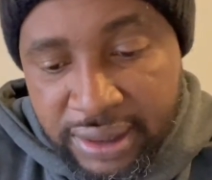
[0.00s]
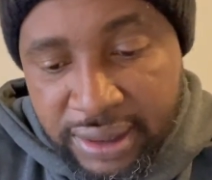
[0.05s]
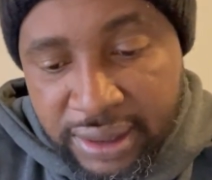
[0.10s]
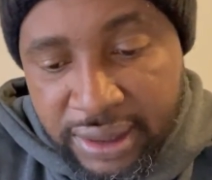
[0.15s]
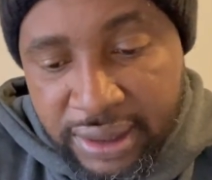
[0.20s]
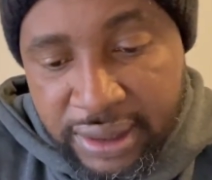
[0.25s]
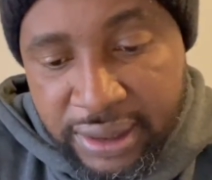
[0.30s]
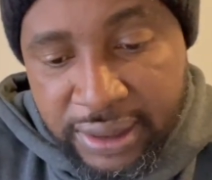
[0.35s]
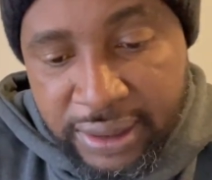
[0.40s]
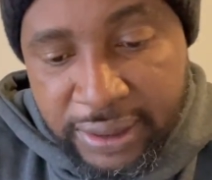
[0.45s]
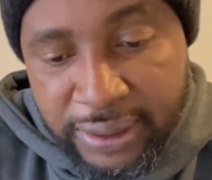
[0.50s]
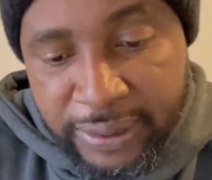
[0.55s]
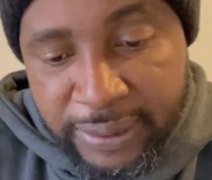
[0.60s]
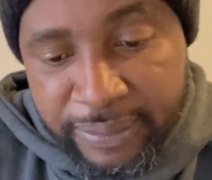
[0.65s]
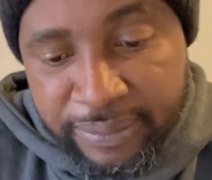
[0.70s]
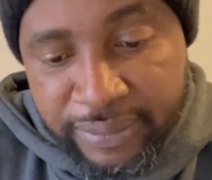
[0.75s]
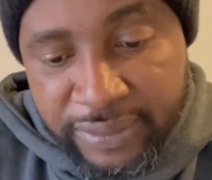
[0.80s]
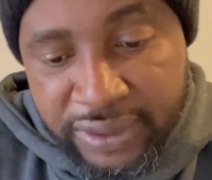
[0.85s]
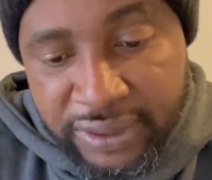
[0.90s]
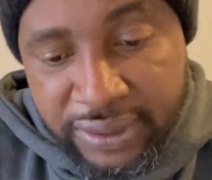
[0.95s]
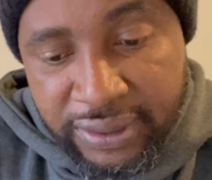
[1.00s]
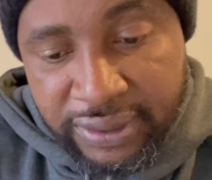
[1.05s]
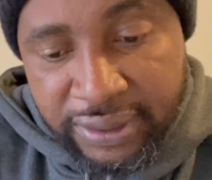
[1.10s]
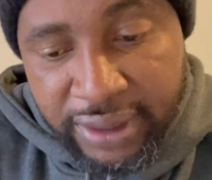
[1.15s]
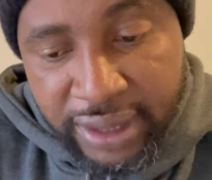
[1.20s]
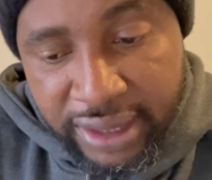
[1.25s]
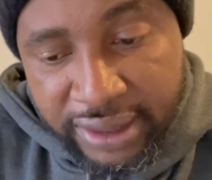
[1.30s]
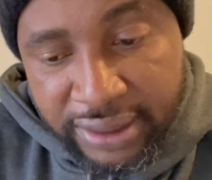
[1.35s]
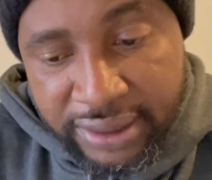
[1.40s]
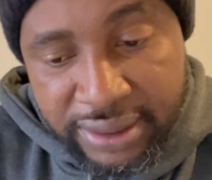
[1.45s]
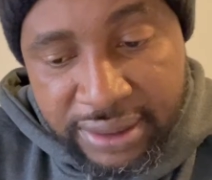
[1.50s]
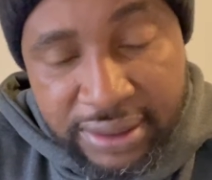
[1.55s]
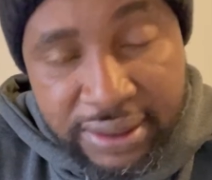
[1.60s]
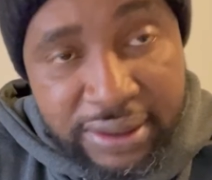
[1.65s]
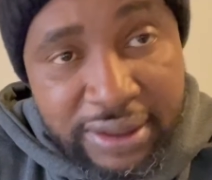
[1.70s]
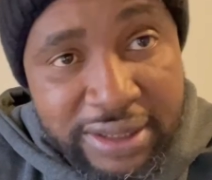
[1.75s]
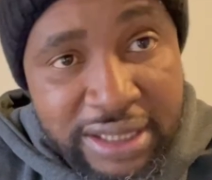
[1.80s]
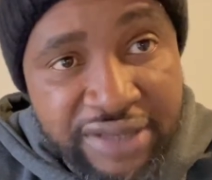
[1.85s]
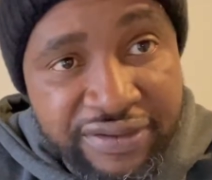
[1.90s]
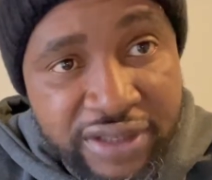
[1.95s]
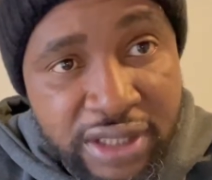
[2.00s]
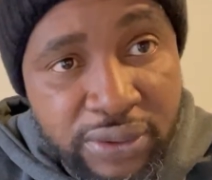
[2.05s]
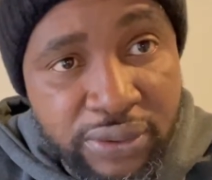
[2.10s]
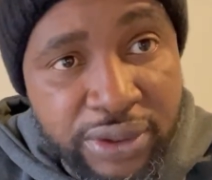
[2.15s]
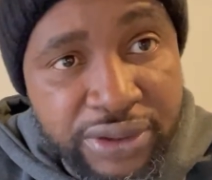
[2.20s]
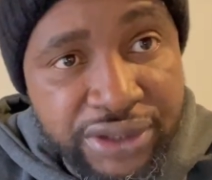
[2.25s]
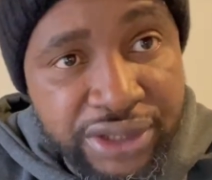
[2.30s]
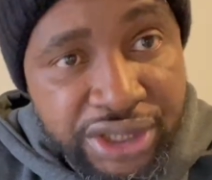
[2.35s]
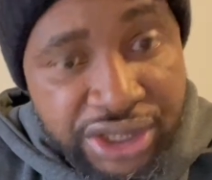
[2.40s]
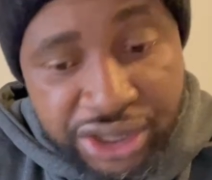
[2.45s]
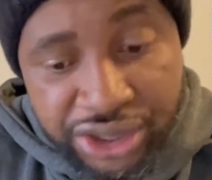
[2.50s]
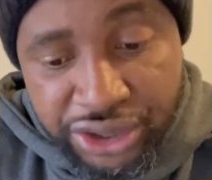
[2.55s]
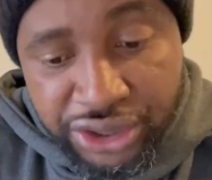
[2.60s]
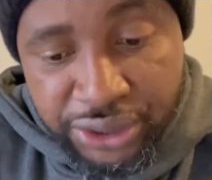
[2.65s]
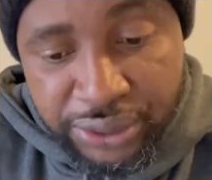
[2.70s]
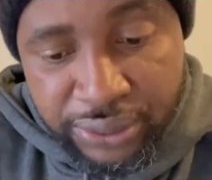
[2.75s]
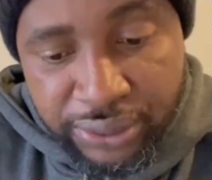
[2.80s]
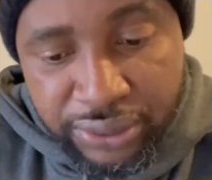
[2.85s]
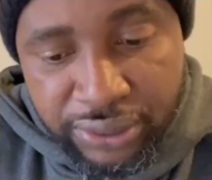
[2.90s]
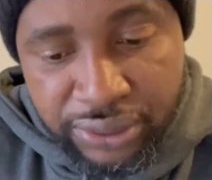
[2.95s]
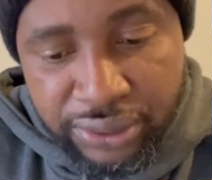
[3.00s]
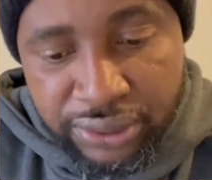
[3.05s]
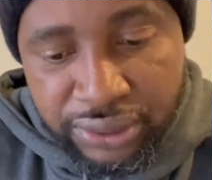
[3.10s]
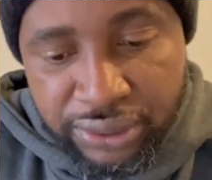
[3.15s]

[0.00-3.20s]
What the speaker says: the date the certificate was issued,